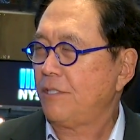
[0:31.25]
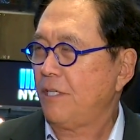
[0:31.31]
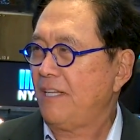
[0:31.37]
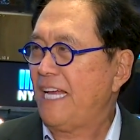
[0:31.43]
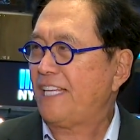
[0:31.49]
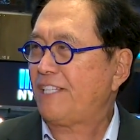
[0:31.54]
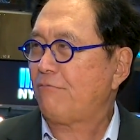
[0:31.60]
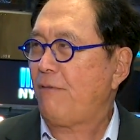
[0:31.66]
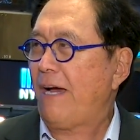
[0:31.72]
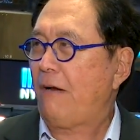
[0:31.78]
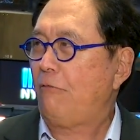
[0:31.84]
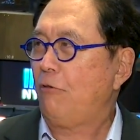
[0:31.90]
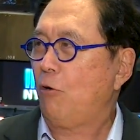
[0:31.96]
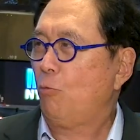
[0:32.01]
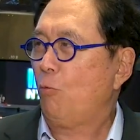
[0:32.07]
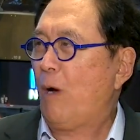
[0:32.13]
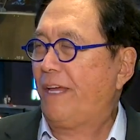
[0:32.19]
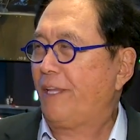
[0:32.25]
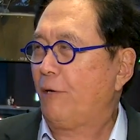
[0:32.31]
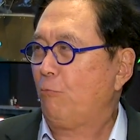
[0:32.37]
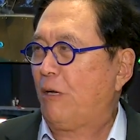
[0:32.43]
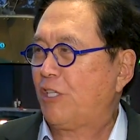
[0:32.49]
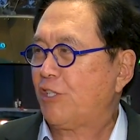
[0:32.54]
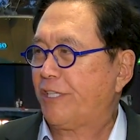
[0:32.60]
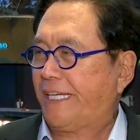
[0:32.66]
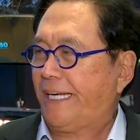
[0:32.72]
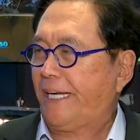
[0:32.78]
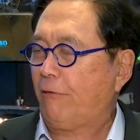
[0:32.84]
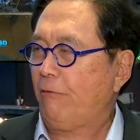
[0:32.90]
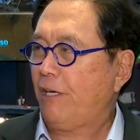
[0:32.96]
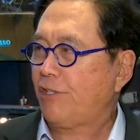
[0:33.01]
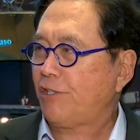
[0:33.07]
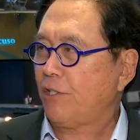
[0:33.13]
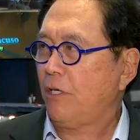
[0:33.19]
So that's why I wrote Why the Rich Are
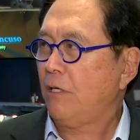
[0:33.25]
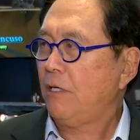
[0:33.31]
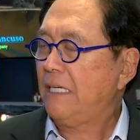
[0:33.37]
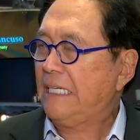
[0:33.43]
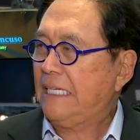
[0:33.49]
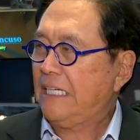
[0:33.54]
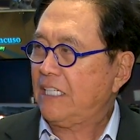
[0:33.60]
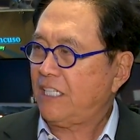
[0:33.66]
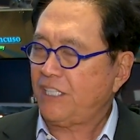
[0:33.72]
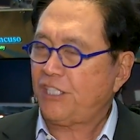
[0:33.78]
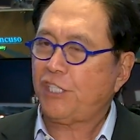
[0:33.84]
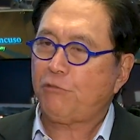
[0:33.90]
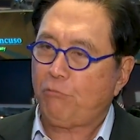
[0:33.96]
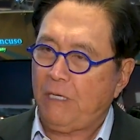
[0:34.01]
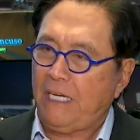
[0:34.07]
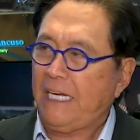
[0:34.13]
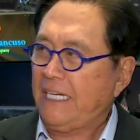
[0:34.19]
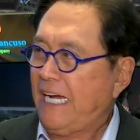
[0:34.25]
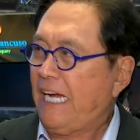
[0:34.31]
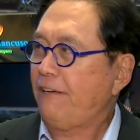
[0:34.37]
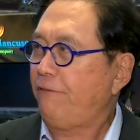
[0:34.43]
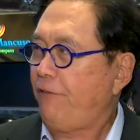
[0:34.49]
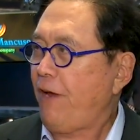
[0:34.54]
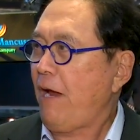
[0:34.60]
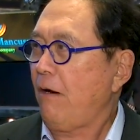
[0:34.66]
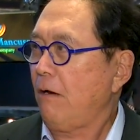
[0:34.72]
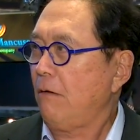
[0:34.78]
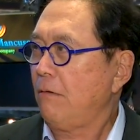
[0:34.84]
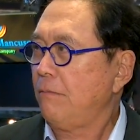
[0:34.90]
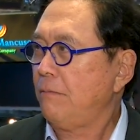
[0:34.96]
Getting Richer, because it's really not fair.